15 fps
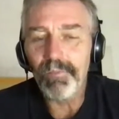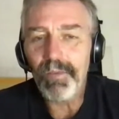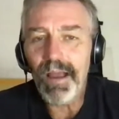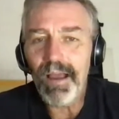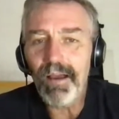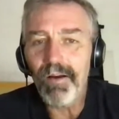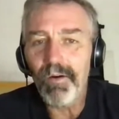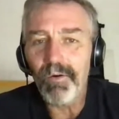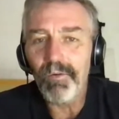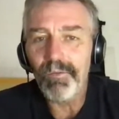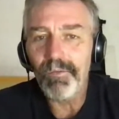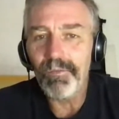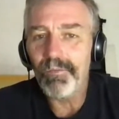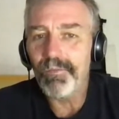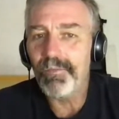
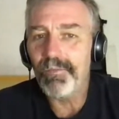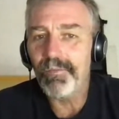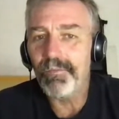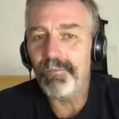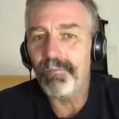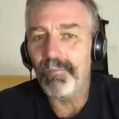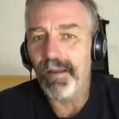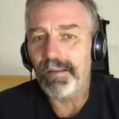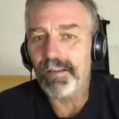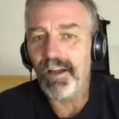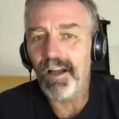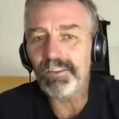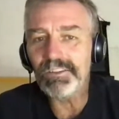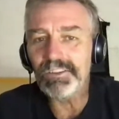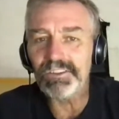somehow
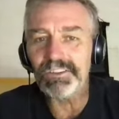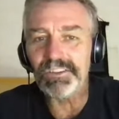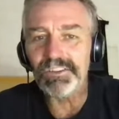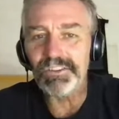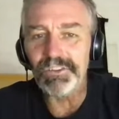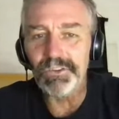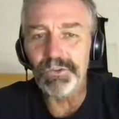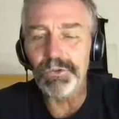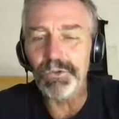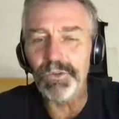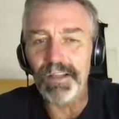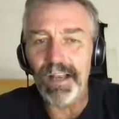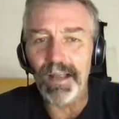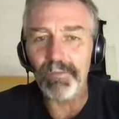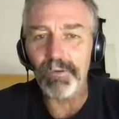my consciousness
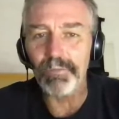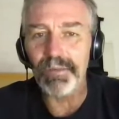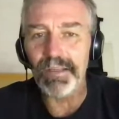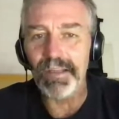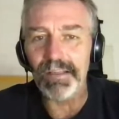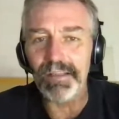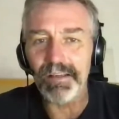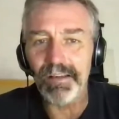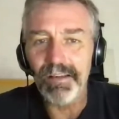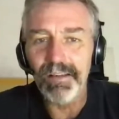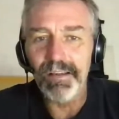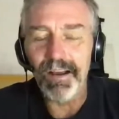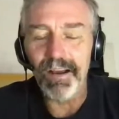knew that I would be